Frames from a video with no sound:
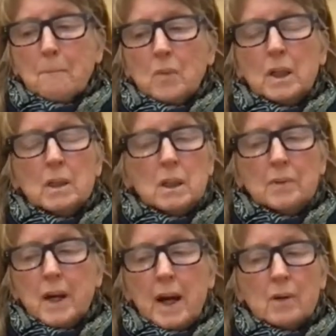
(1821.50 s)

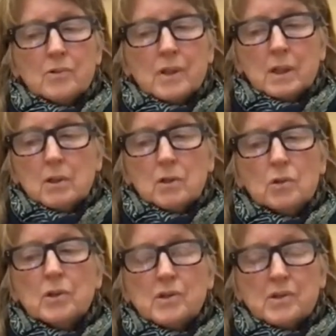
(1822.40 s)
in the housing
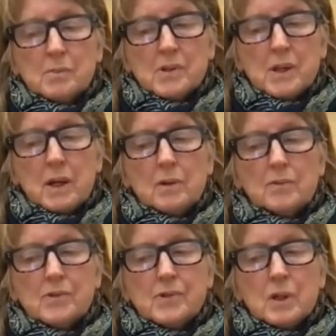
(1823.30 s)
units
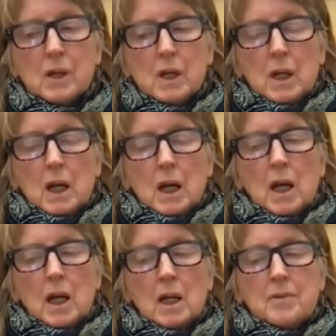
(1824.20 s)
themselves.
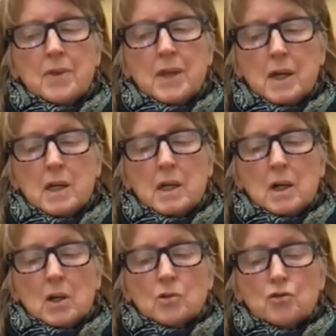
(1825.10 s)
And the
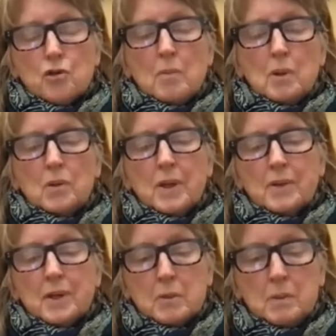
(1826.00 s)
trouble that
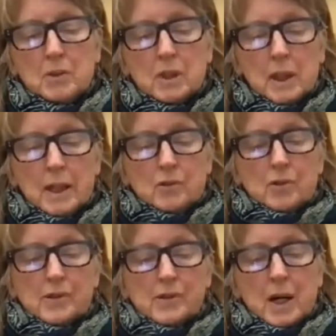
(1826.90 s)
the community land
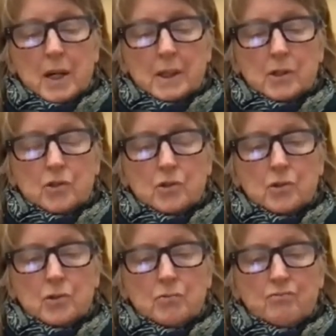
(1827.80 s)
trust got
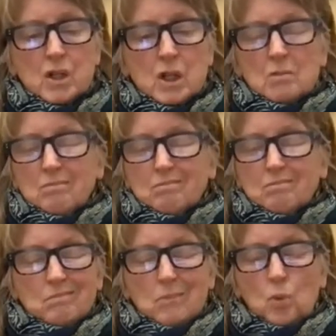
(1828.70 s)
into
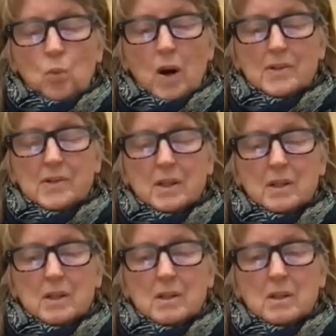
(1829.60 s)
wasn't